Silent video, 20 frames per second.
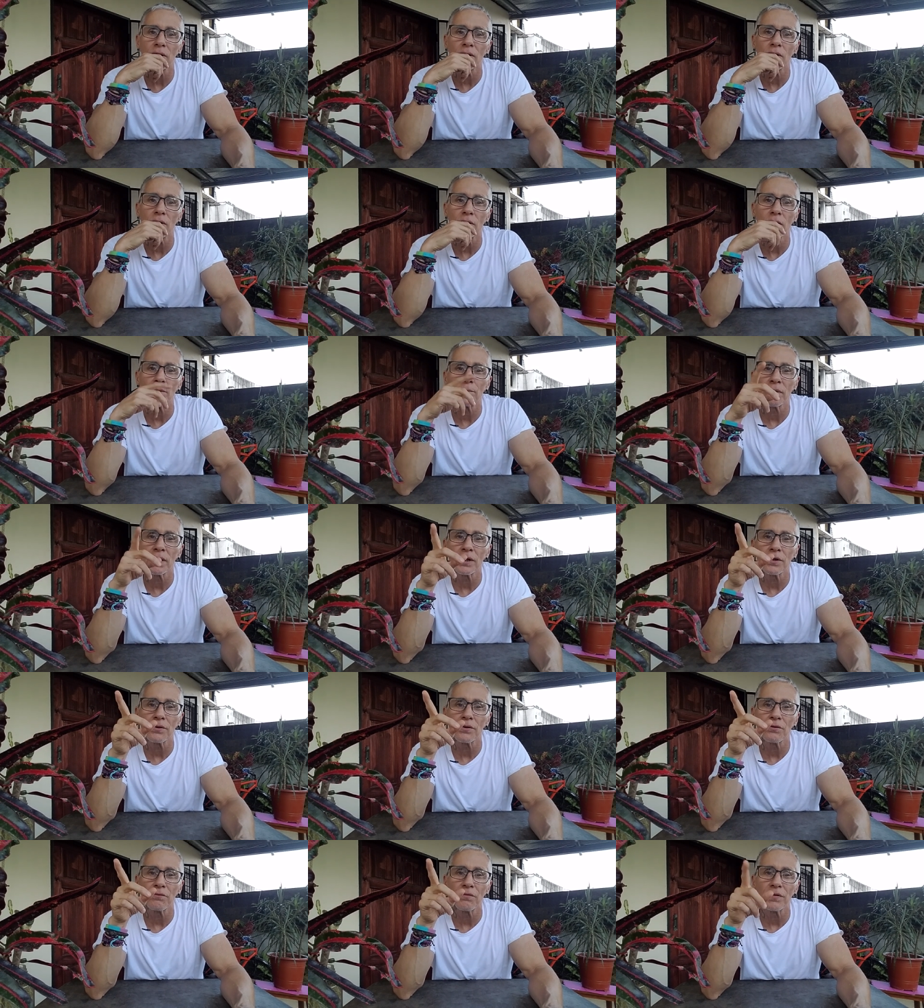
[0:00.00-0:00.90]
You know, on
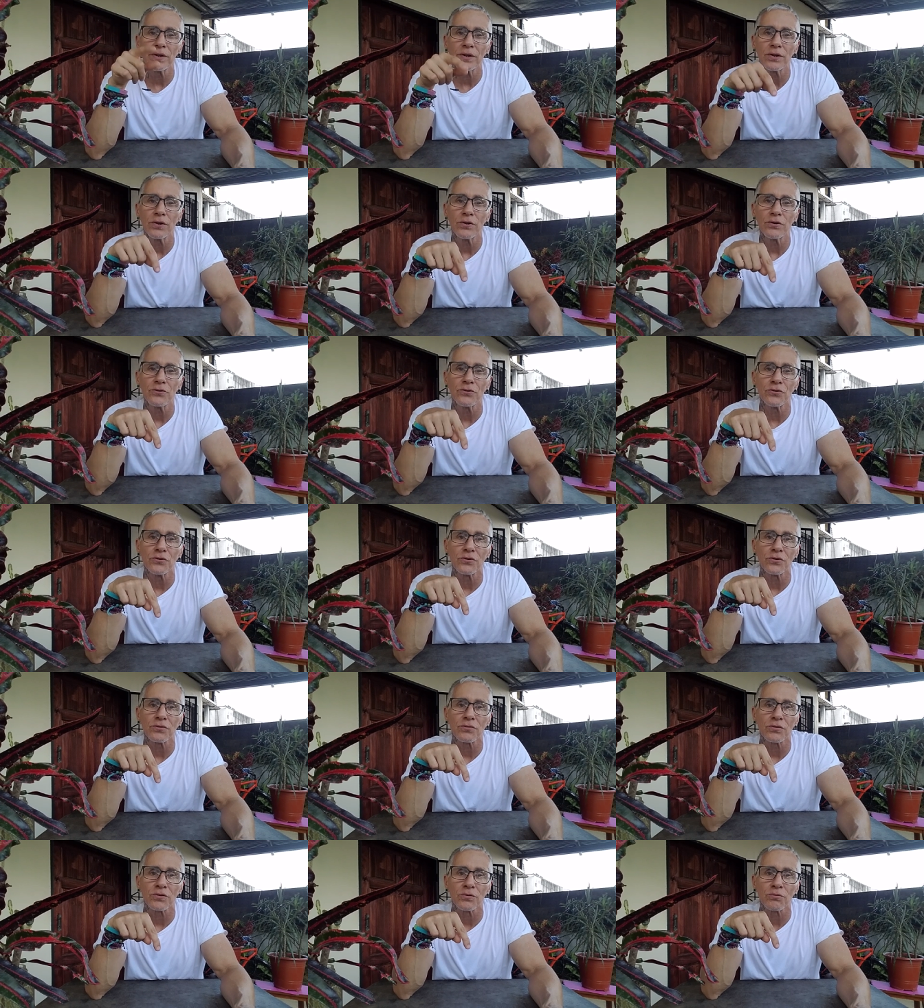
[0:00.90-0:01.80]
my other videos, you
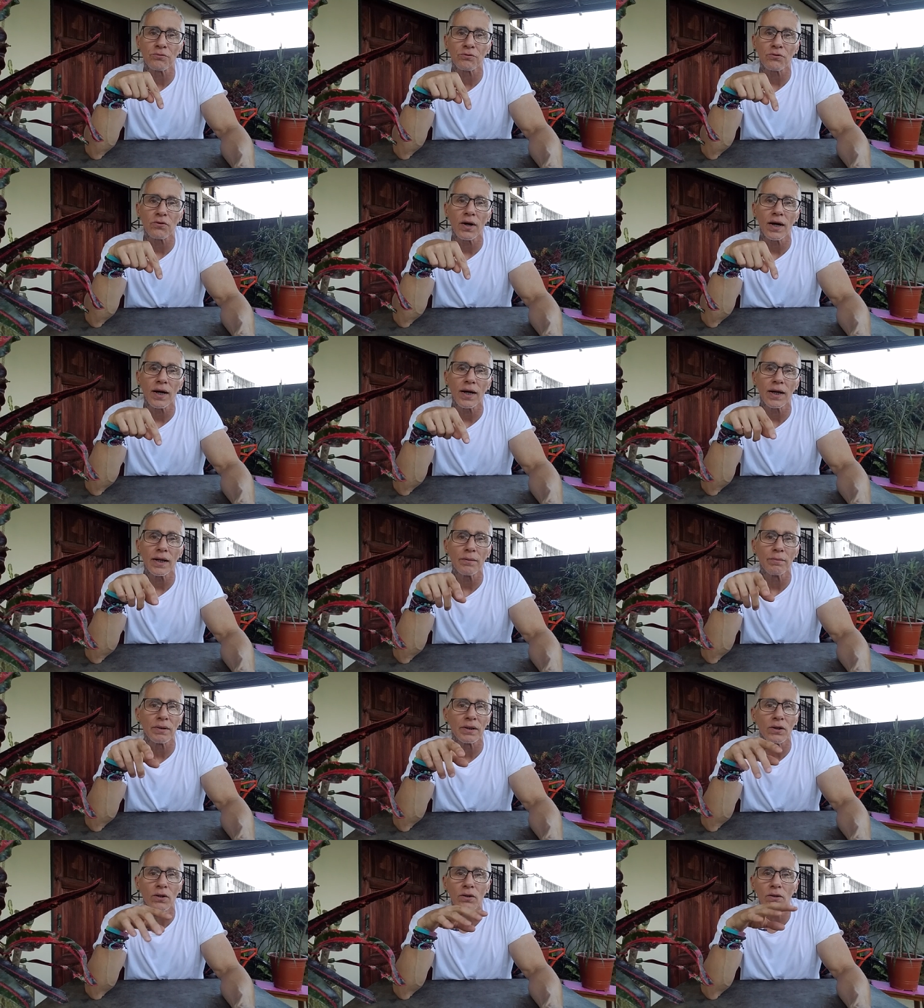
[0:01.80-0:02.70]
can
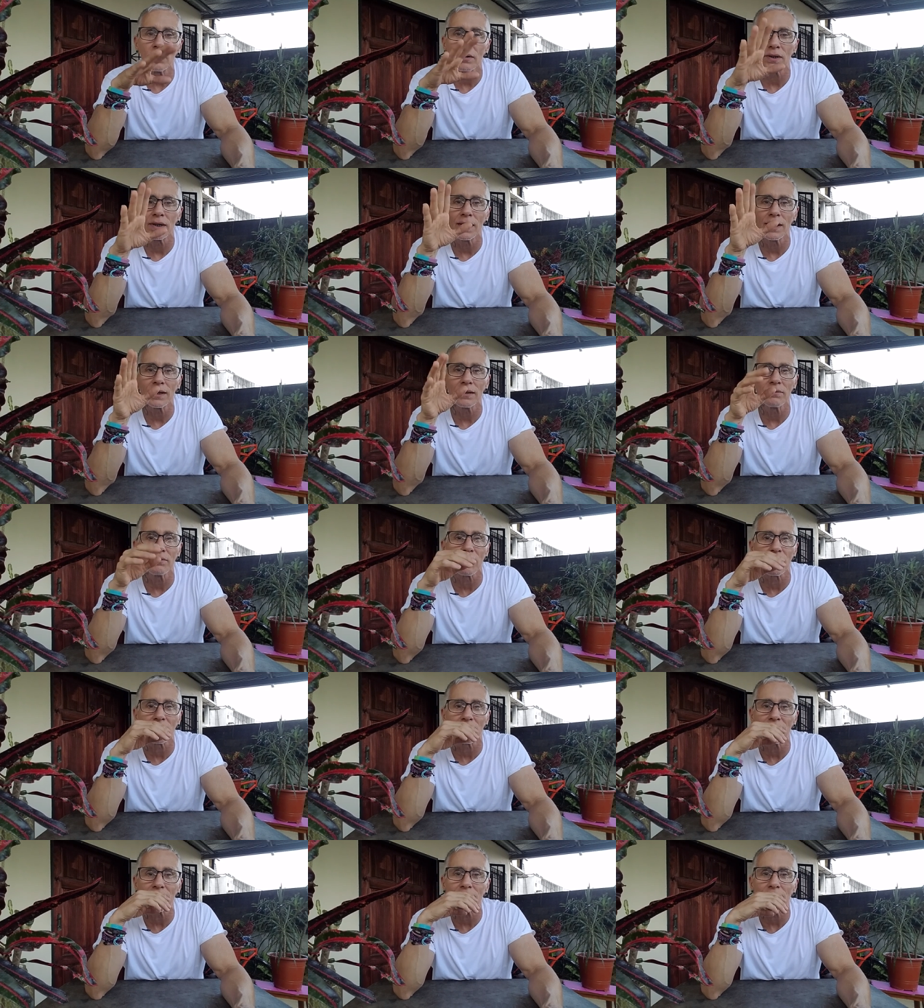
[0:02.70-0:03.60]
subscribe and all kinds
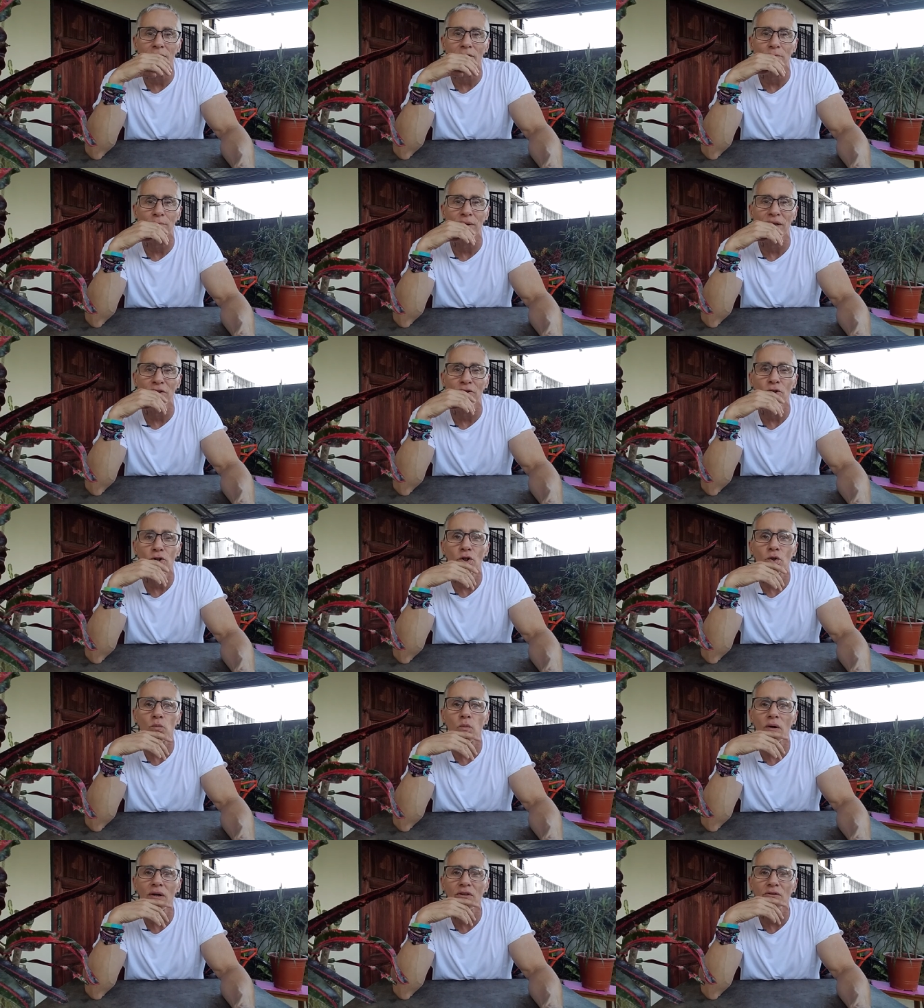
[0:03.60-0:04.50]
of things, man. You
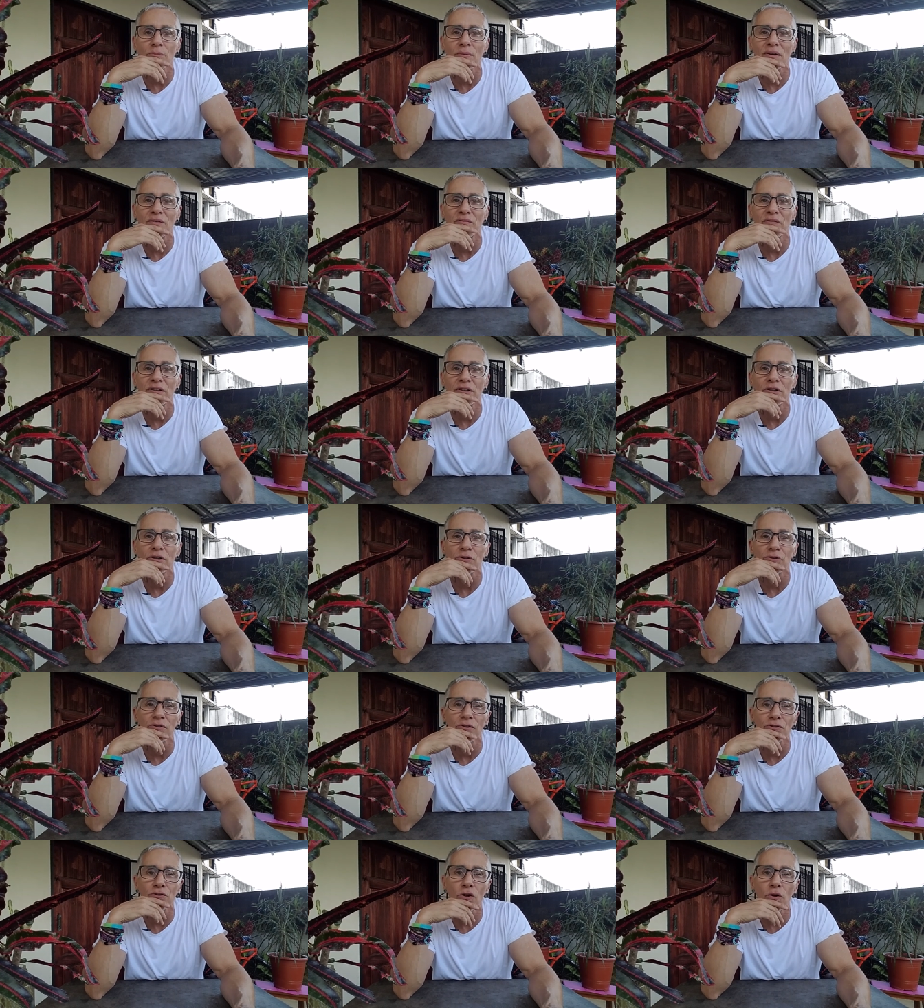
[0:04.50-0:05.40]
could watch my
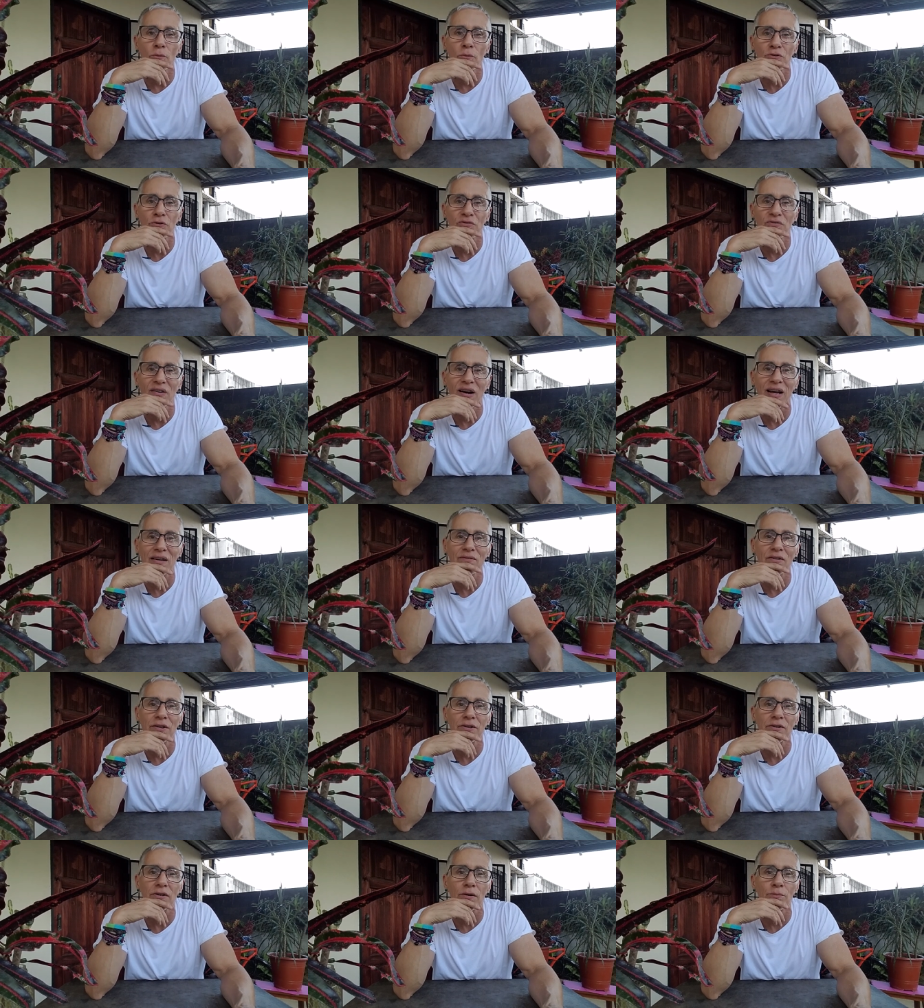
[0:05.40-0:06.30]
videos. There's almost
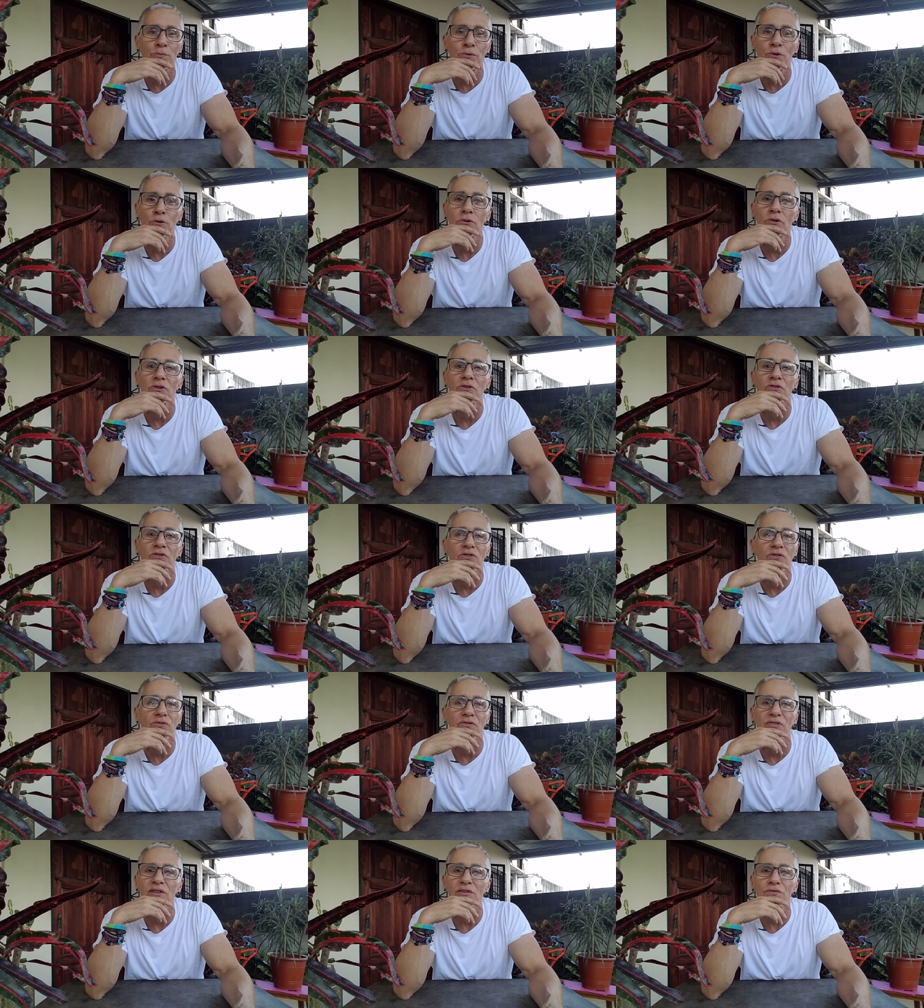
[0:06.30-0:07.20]
500 of them. You could
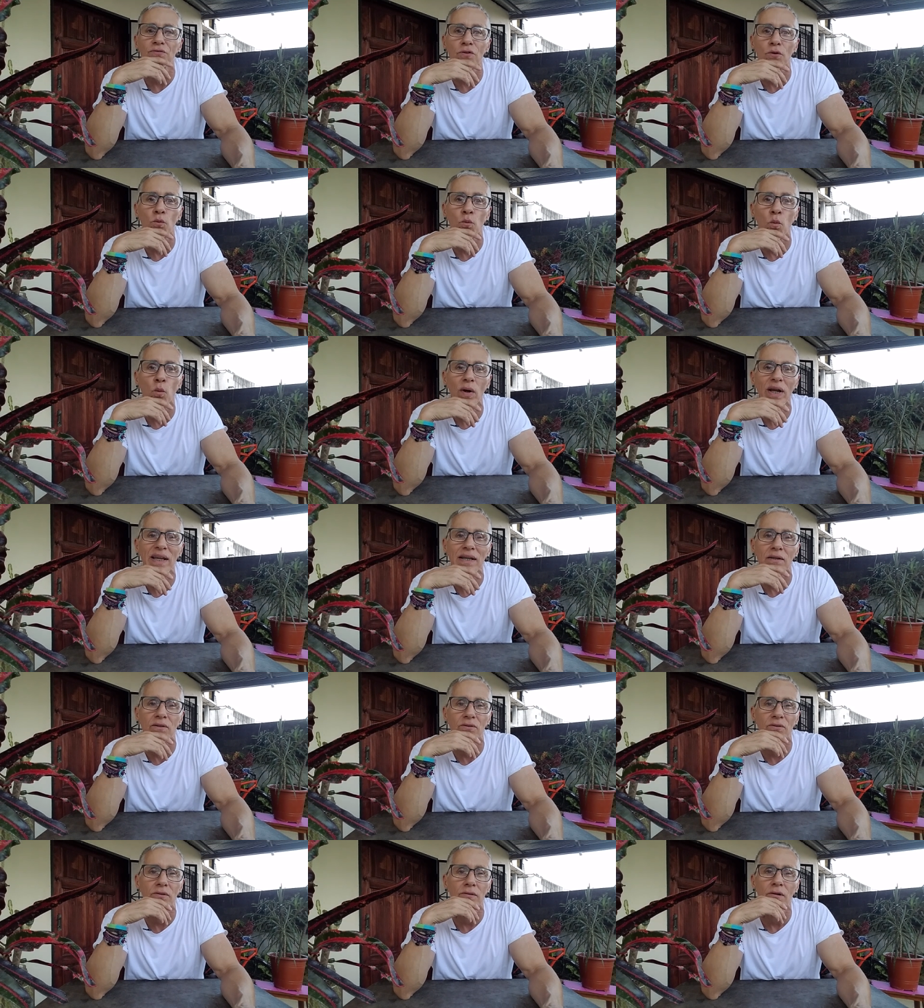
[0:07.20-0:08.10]
sit for
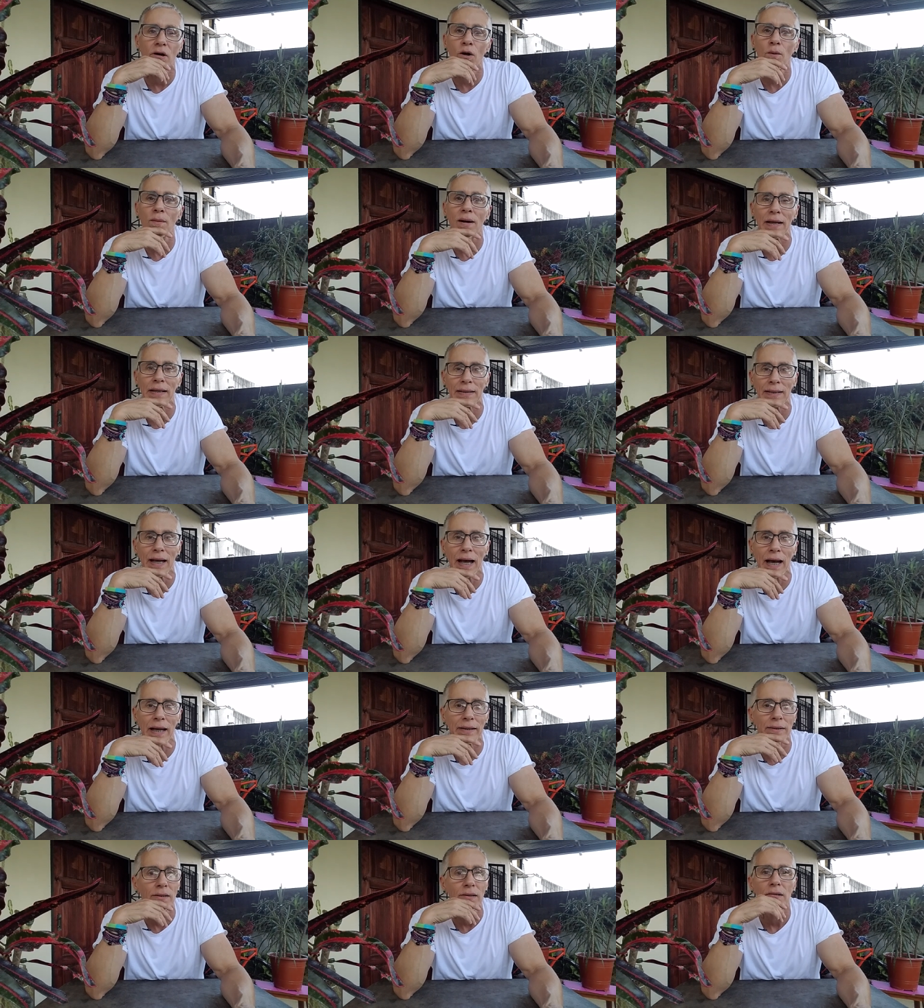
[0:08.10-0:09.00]
weeks. Oh my
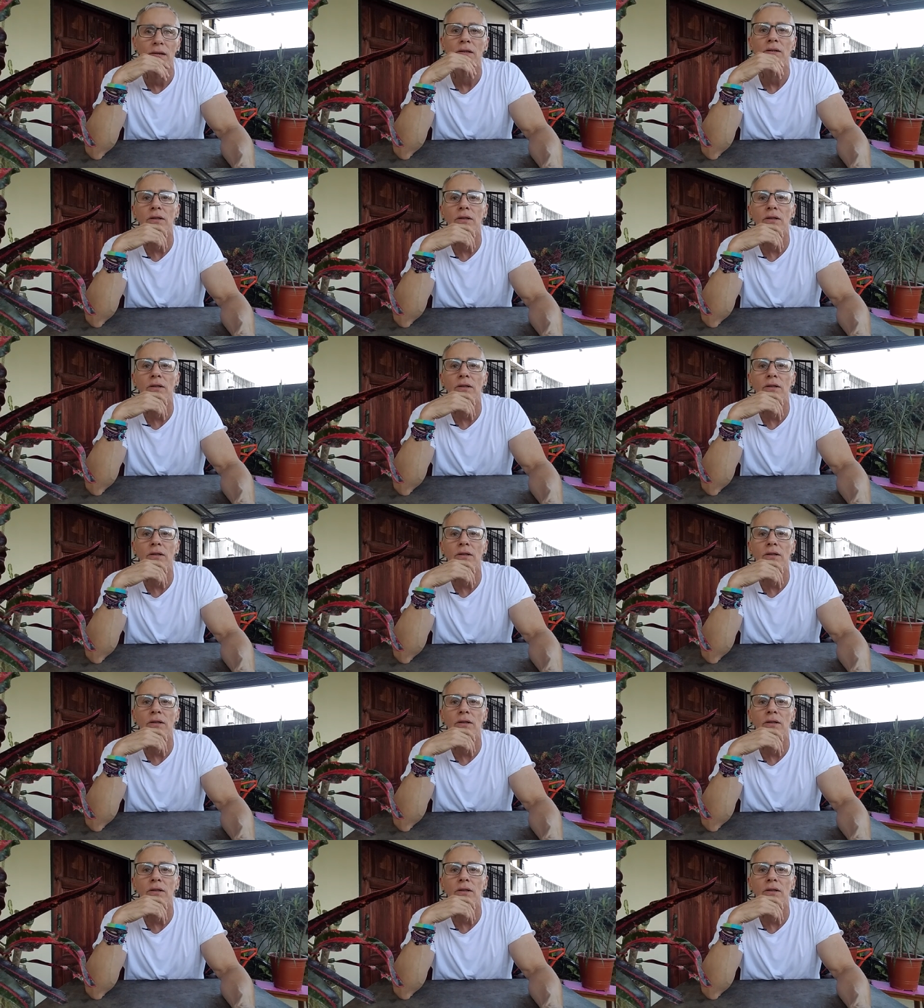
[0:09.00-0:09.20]
God.